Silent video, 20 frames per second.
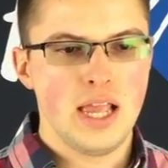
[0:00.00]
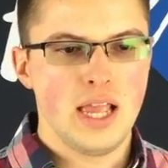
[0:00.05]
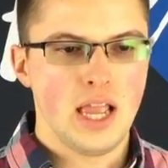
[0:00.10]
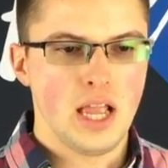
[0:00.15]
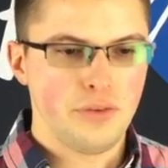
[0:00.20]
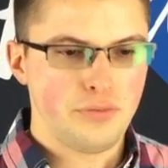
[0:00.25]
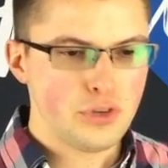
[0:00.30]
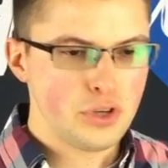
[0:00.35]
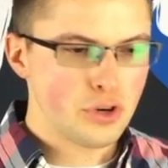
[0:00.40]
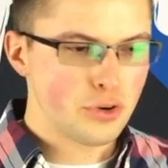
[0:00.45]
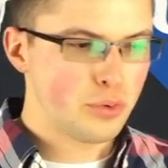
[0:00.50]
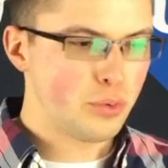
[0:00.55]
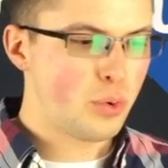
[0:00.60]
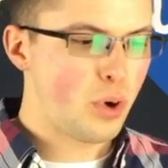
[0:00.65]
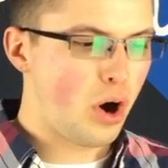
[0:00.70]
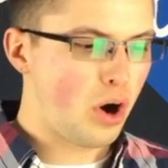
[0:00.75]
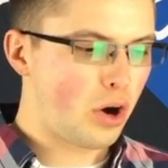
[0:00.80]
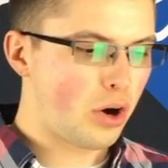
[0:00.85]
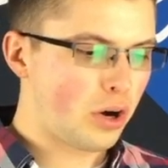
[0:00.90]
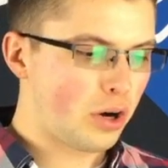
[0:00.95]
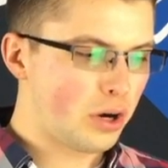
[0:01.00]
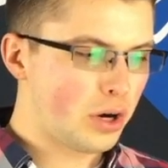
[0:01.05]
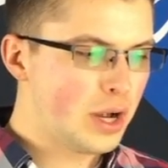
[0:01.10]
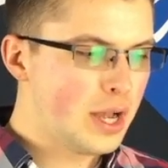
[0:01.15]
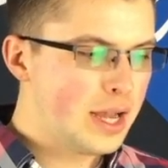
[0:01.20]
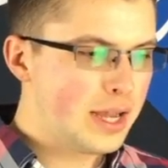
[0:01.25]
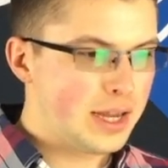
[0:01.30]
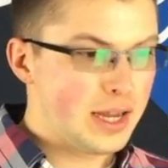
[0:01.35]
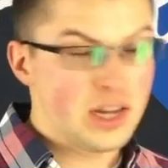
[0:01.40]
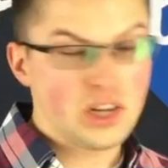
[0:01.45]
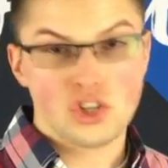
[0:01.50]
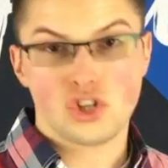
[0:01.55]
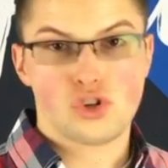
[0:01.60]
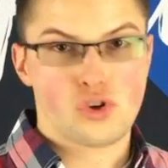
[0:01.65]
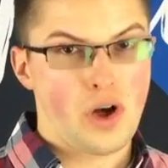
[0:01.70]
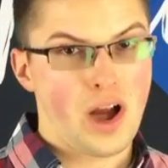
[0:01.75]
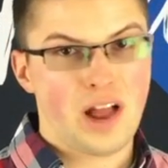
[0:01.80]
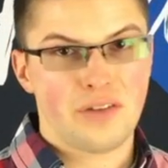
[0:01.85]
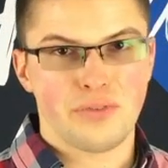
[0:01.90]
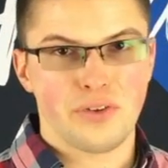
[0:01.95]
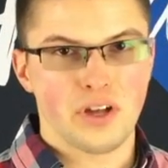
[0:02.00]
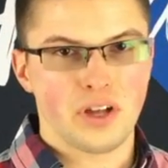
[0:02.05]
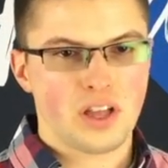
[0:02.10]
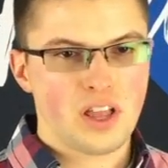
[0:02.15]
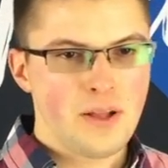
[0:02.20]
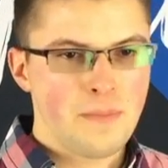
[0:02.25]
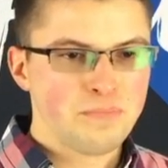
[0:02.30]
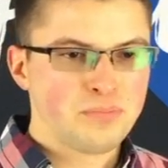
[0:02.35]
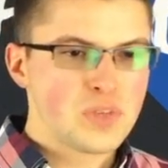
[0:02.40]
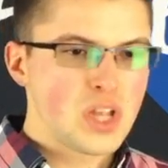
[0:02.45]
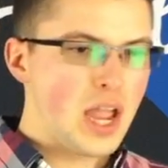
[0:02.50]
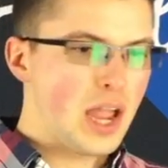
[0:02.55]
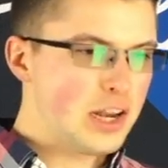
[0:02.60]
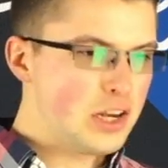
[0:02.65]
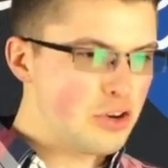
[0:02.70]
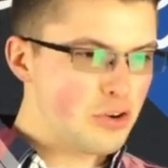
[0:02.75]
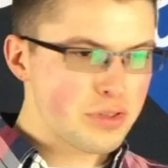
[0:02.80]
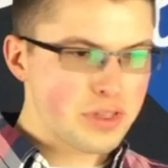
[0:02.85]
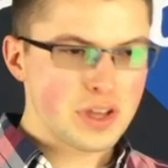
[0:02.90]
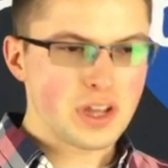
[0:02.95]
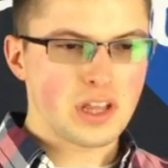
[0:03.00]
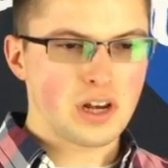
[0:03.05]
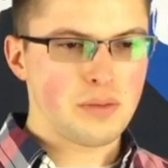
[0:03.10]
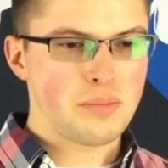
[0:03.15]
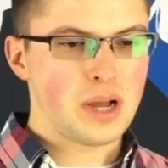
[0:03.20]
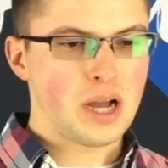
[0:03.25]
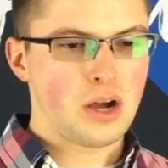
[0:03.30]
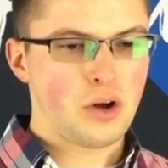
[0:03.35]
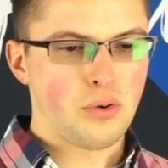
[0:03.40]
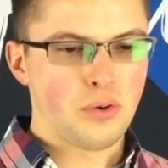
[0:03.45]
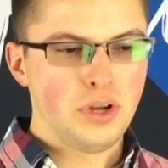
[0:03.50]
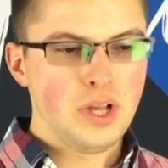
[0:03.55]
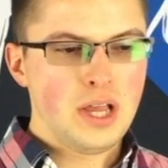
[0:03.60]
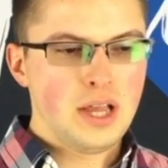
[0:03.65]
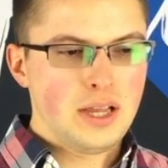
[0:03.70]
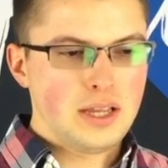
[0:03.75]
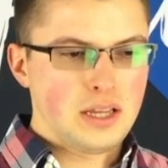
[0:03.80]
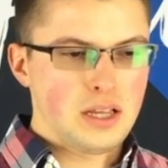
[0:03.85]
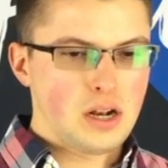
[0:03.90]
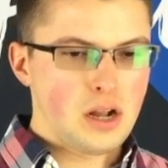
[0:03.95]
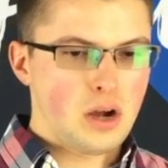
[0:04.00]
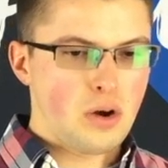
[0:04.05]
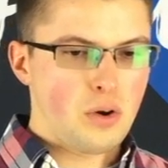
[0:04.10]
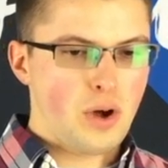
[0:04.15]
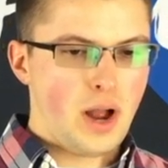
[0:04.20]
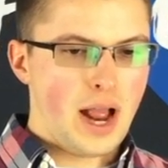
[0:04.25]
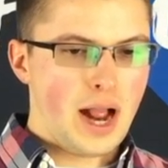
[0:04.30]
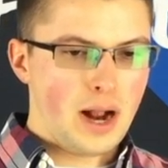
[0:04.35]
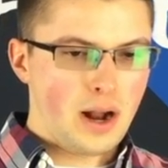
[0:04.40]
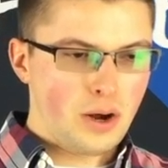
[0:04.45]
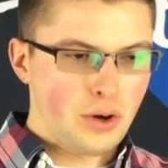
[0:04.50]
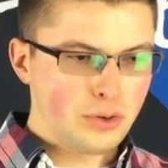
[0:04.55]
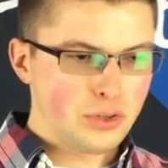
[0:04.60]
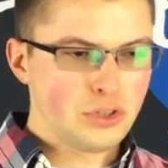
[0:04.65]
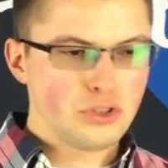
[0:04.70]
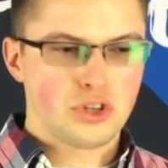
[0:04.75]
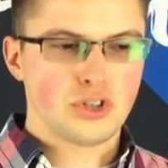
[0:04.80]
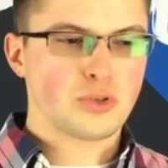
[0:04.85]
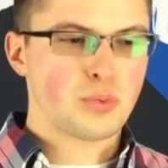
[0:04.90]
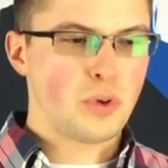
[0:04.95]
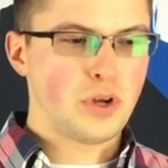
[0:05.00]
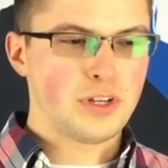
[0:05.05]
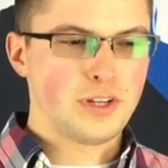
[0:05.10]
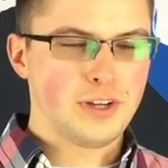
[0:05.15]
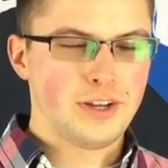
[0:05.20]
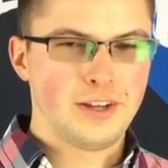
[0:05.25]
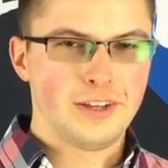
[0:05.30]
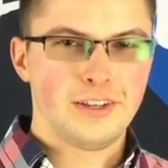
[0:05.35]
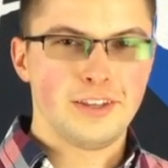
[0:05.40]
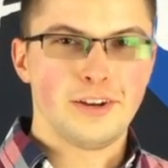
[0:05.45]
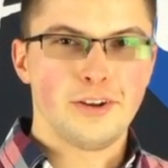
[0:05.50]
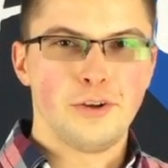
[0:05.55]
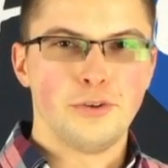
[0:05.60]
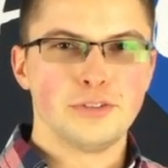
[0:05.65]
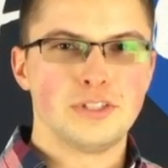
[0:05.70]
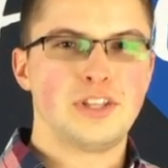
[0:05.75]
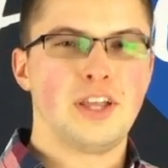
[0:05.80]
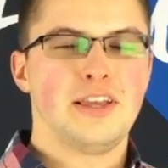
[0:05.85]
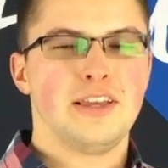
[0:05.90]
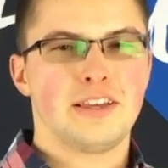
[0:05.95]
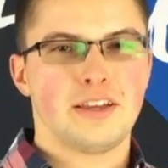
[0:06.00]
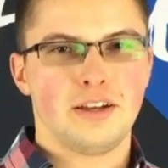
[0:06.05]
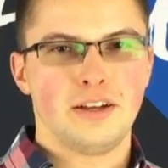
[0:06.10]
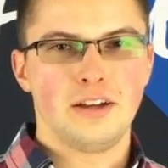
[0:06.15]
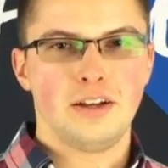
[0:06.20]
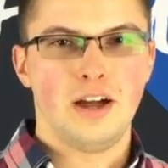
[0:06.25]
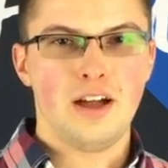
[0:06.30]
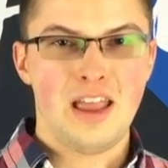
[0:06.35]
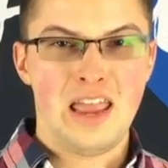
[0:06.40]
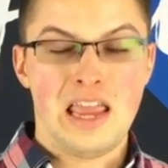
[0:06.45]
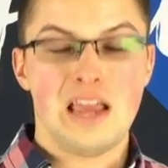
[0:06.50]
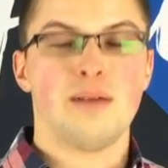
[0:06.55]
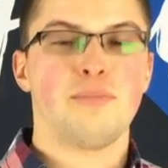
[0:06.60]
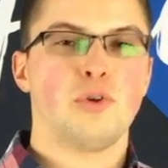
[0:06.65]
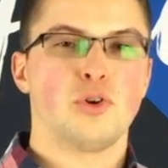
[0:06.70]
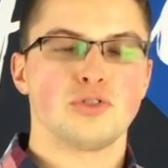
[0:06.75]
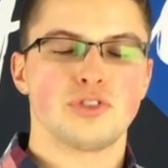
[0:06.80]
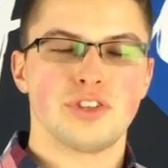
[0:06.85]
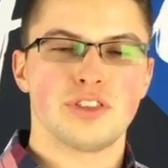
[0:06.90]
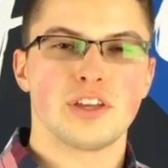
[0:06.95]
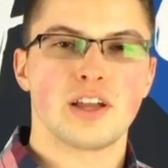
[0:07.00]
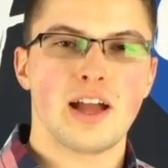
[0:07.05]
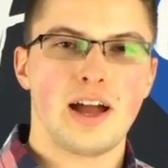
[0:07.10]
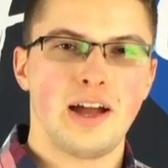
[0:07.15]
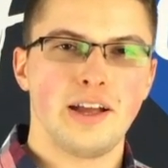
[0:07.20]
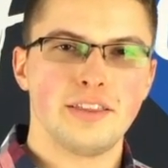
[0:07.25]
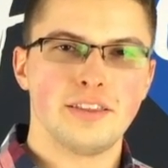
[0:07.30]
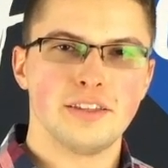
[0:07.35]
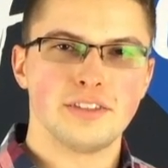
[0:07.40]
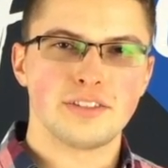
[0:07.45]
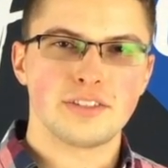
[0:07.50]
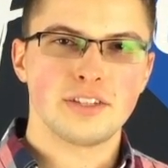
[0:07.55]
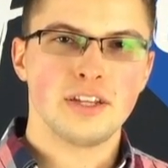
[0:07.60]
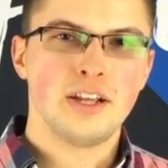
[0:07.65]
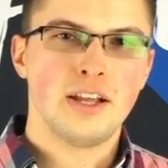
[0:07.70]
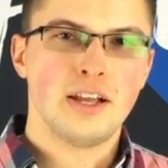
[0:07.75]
If you are in traffic and you're thinking about, how you just want to, take a hammer to the guy that's